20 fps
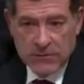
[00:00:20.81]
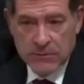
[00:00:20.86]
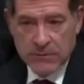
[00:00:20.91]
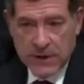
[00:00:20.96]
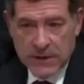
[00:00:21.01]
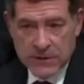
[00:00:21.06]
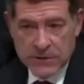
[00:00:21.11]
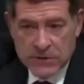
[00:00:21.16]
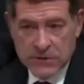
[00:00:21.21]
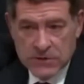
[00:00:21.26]

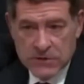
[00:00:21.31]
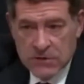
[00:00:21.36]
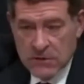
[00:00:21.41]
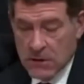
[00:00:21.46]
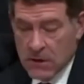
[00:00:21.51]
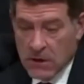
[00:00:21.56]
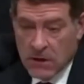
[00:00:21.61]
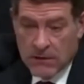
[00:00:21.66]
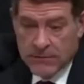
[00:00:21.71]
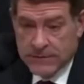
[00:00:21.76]

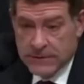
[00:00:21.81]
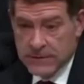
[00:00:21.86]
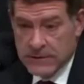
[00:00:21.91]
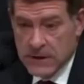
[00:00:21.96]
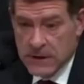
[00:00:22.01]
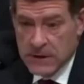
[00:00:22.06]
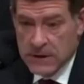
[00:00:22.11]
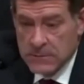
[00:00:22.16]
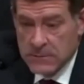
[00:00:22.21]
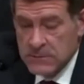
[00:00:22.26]
information,
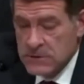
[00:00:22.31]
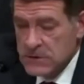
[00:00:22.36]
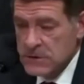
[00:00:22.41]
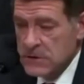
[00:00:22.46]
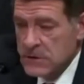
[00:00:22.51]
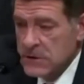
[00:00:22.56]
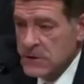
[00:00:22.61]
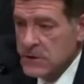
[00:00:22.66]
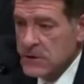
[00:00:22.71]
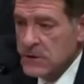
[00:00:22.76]

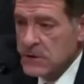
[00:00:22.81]
oftentimes